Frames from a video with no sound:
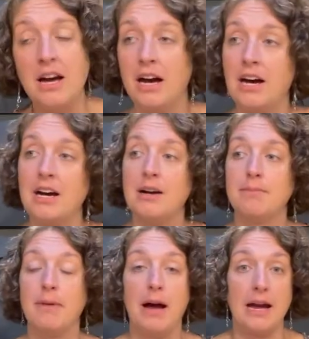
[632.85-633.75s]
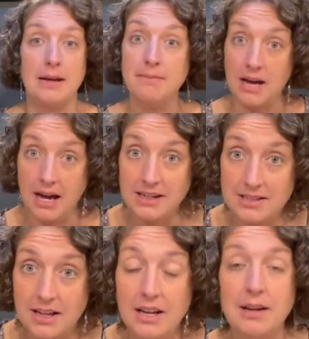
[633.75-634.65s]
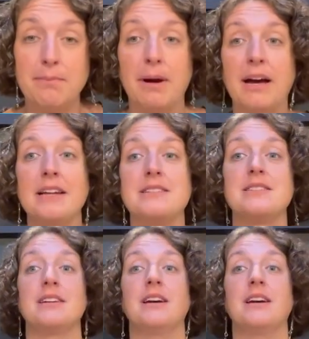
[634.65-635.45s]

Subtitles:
I am not, but